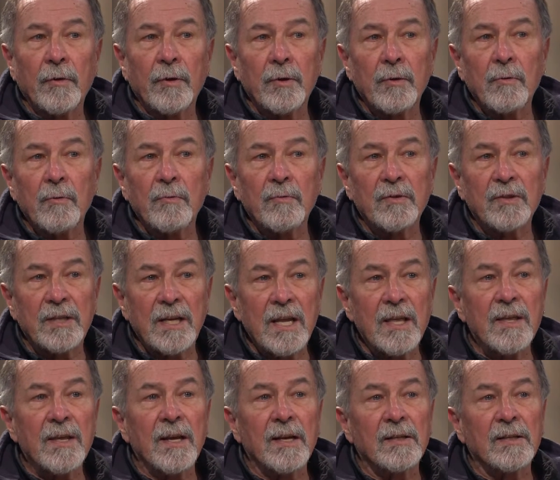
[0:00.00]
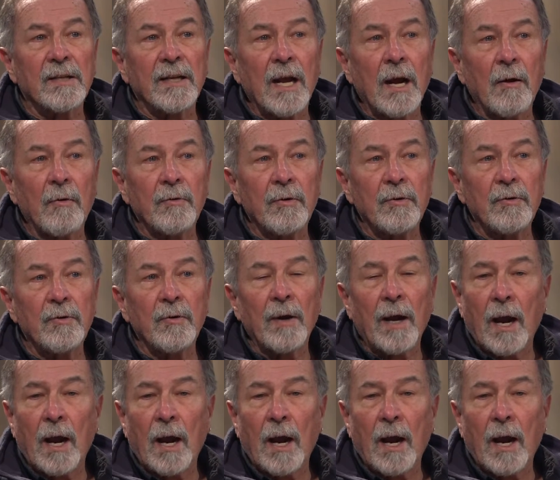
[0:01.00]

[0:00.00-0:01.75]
you see things and how you